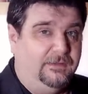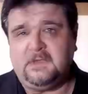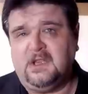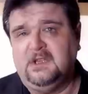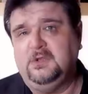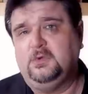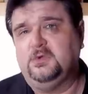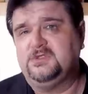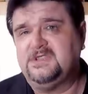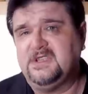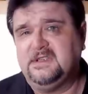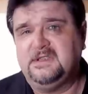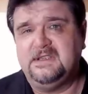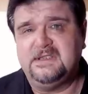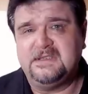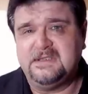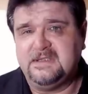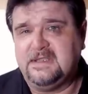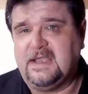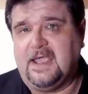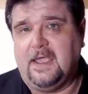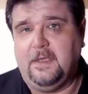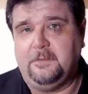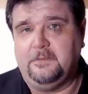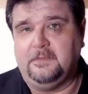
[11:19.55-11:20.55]
It was at this
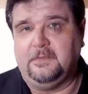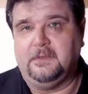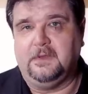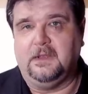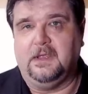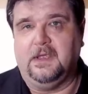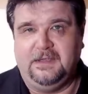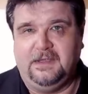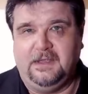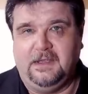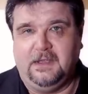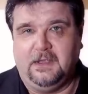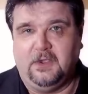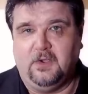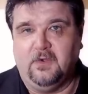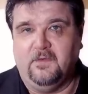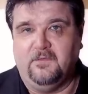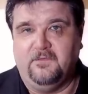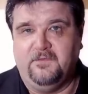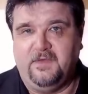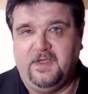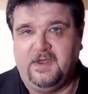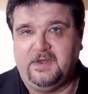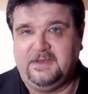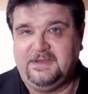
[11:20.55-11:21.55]
time the
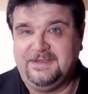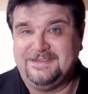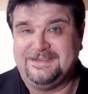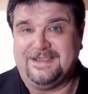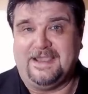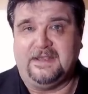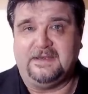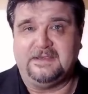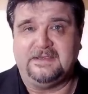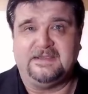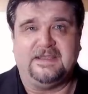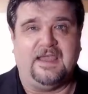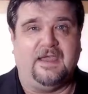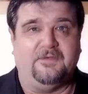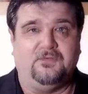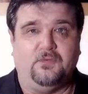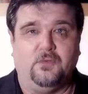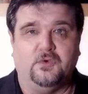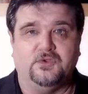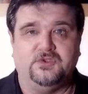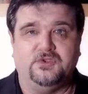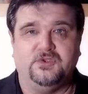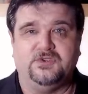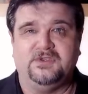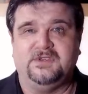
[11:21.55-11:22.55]
Convair design staff
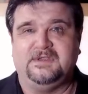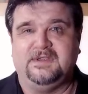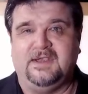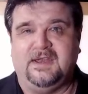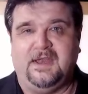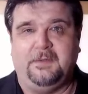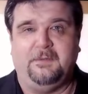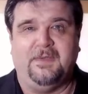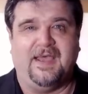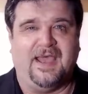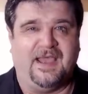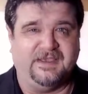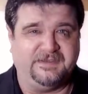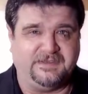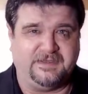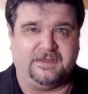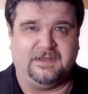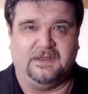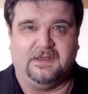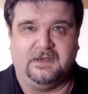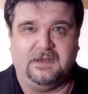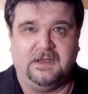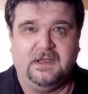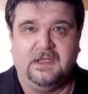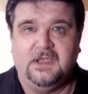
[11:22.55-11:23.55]
was using the name
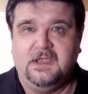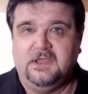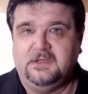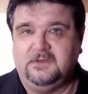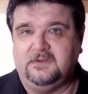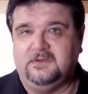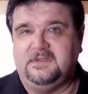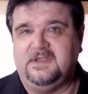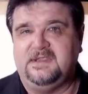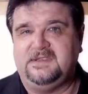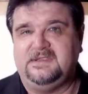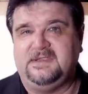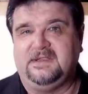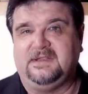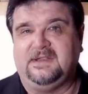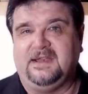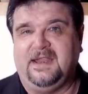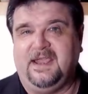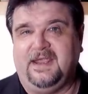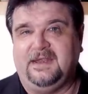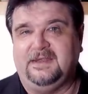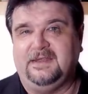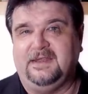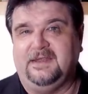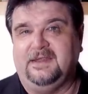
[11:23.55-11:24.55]
Hustler to
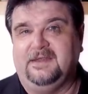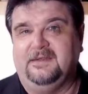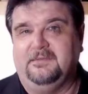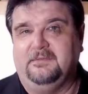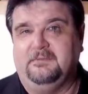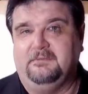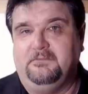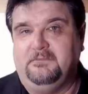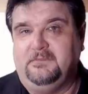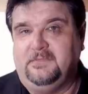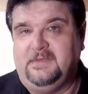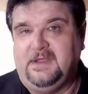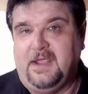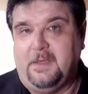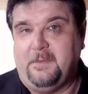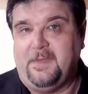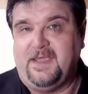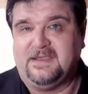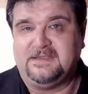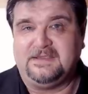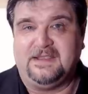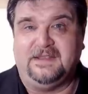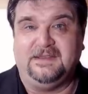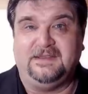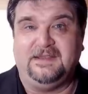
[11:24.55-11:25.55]
designate the
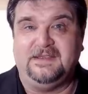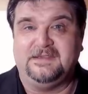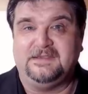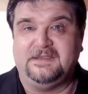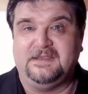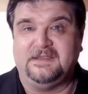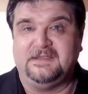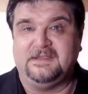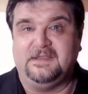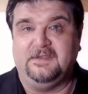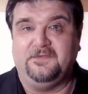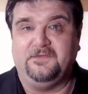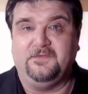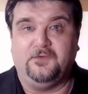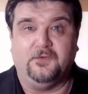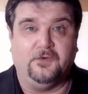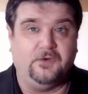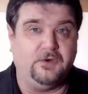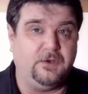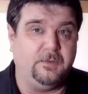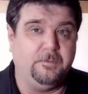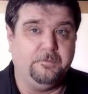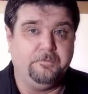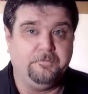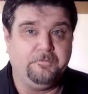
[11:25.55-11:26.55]
DMX
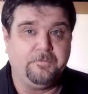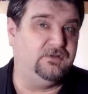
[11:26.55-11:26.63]
1964.